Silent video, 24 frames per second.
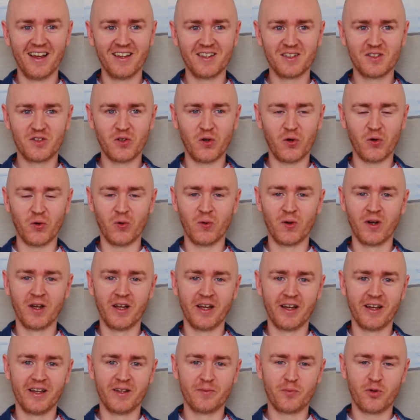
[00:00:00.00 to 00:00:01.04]
So
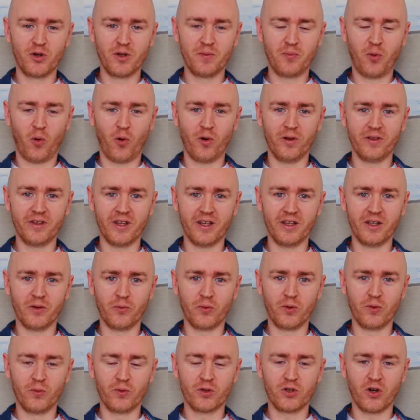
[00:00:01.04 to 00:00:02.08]
pretty important then that
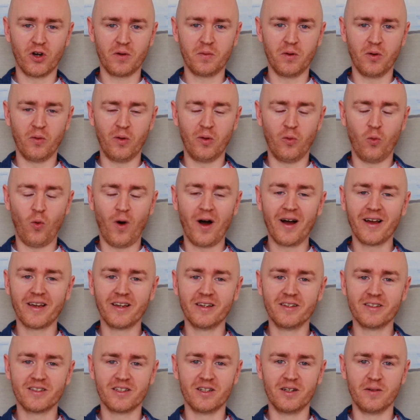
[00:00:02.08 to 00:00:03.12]
we would talk about, well, why
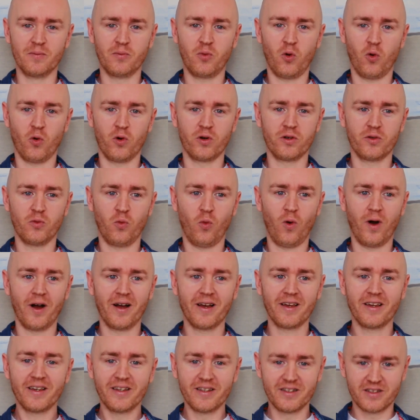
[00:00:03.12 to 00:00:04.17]
is it important?
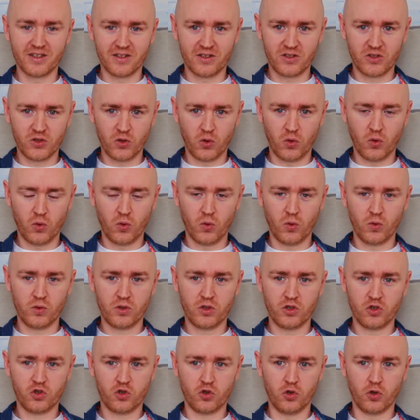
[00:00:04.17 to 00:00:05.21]
Why is it so
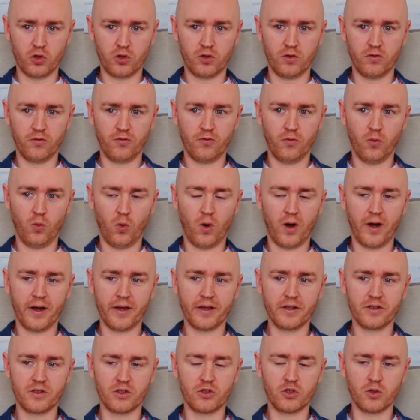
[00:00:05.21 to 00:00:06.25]
destructive? Why
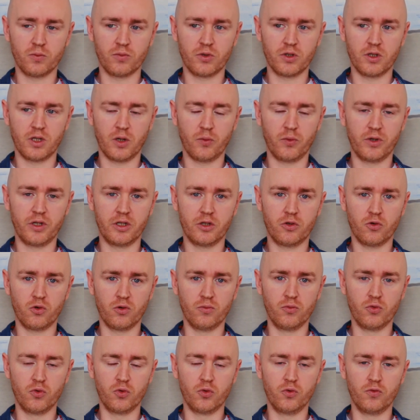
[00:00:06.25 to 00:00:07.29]
is it something that we need to
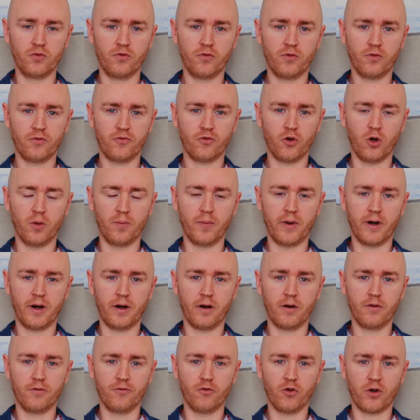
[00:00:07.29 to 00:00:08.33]
remove from
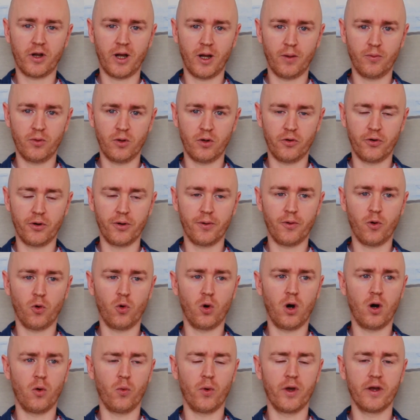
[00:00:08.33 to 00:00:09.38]
our vocabulary
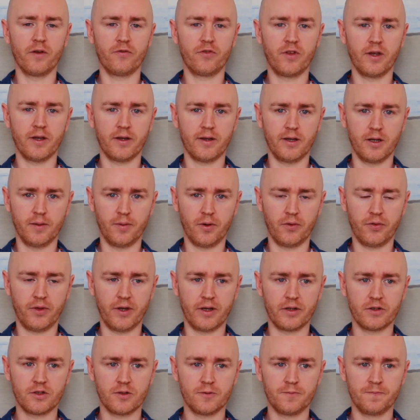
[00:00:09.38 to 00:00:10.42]
or our way of thinking about
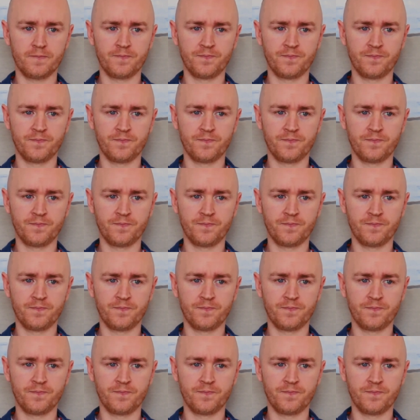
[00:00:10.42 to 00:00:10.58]
things?